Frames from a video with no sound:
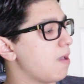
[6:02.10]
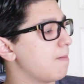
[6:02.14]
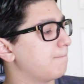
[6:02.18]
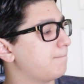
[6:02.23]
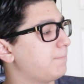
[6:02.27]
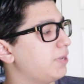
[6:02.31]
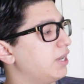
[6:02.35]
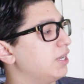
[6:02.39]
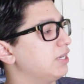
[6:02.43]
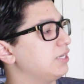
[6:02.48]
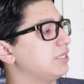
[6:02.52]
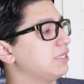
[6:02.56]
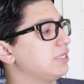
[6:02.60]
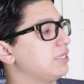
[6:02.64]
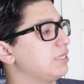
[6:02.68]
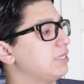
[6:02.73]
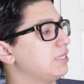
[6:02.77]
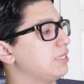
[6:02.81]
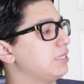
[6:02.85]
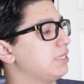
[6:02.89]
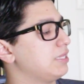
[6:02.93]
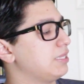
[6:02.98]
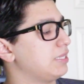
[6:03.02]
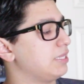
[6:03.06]
But
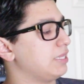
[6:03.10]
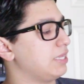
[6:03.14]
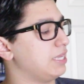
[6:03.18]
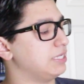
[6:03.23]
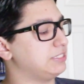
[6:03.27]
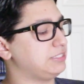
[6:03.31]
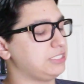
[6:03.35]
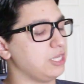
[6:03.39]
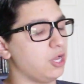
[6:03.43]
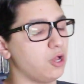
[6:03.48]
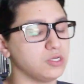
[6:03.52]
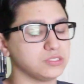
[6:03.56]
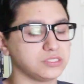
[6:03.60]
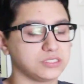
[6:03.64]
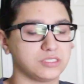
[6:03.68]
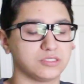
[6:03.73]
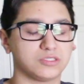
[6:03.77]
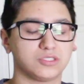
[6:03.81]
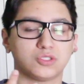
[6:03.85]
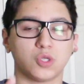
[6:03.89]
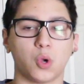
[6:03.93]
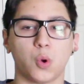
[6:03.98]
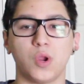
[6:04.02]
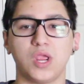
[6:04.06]
it tells the
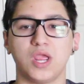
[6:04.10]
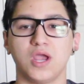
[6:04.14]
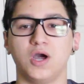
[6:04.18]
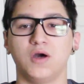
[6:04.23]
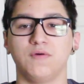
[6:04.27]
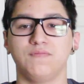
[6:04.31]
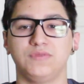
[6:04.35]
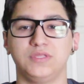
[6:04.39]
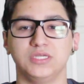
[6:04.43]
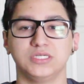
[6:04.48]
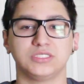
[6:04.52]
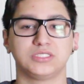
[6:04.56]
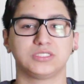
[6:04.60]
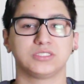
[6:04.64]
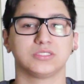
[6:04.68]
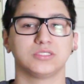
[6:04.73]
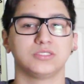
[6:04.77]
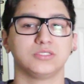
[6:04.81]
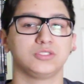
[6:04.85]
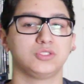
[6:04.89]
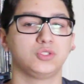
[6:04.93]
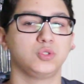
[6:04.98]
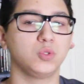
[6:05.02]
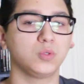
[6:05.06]
story of this
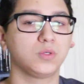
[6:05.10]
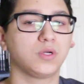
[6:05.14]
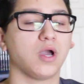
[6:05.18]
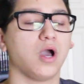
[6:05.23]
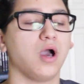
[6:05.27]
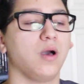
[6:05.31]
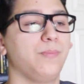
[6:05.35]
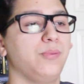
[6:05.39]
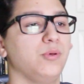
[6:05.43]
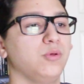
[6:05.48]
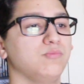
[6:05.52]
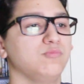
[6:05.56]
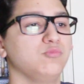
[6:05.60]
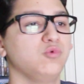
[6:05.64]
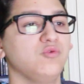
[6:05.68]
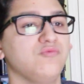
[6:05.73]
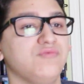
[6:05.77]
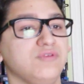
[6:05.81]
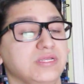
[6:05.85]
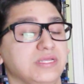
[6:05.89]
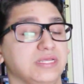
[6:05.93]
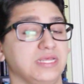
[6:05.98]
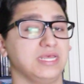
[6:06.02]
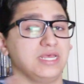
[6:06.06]
two couple
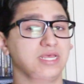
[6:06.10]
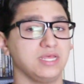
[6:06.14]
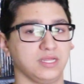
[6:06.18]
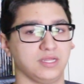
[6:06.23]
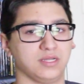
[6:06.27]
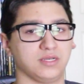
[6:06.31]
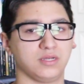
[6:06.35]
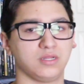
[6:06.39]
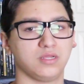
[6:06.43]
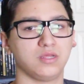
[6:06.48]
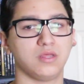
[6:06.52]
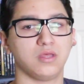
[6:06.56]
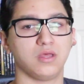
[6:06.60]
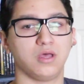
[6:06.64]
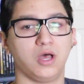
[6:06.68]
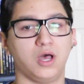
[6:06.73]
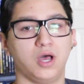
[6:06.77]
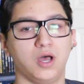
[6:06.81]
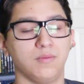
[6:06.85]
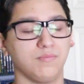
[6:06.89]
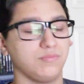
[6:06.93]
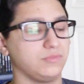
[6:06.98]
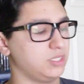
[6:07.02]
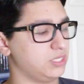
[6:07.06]
moving in.
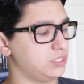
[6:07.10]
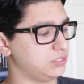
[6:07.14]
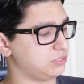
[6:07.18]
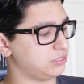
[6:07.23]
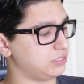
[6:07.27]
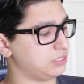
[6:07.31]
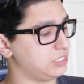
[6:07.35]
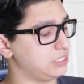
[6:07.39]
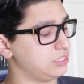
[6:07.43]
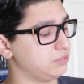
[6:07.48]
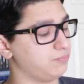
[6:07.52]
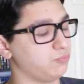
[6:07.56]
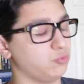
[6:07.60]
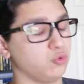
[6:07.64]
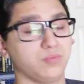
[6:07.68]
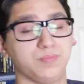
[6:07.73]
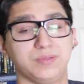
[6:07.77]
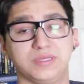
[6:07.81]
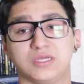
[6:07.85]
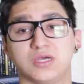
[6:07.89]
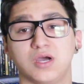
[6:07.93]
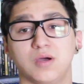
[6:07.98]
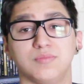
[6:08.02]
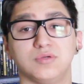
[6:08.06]
He will
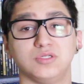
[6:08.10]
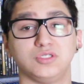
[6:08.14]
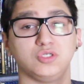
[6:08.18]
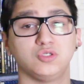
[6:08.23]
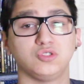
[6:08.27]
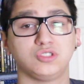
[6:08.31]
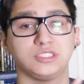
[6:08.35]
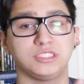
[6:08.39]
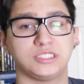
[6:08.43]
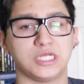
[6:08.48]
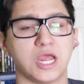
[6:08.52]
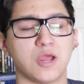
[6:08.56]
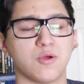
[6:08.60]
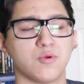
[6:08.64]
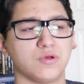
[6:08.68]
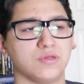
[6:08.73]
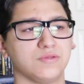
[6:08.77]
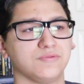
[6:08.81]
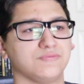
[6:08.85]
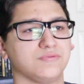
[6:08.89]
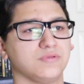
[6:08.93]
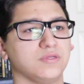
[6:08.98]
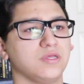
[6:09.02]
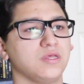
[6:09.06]
become a new
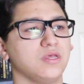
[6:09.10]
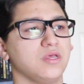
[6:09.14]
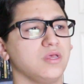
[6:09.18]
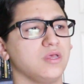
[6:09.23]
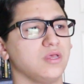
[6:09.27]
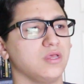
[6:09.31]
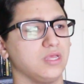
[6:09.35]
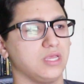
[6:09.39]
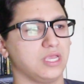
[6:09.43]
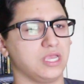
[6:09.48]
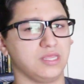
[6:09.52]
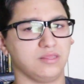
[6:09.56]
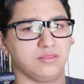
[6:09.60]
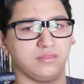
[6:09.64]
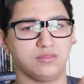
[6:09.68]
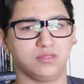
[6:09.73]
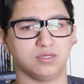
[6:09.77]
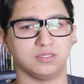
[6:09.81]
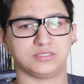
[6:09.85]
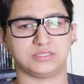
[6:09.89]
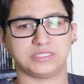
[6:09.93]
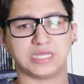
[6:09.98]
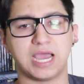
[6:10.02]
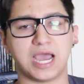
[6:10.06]
sheriff in
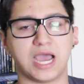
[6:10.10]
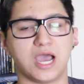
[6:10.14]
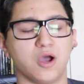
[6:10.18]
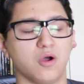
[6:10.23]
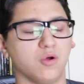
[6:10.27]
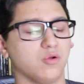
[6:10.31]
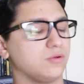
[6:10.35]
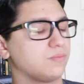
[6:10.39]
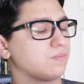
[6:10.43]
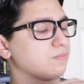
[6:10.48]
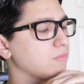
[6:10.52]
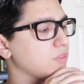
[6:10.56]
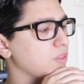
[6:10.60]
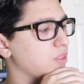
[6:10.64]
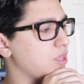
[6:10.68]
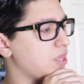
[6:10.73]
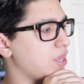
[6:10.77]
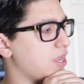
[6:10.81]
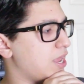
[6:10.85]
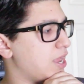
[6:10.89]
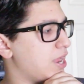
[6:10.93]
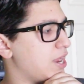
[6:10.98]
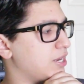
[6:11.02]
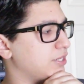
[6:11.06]
the town,
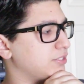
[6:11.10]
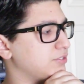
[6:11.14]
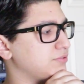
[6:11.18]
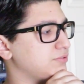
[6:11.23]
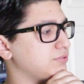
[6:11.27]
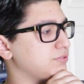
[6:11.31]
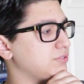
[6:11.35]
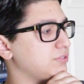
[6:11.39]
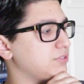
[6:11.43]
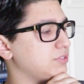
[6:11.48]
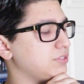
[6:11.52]
and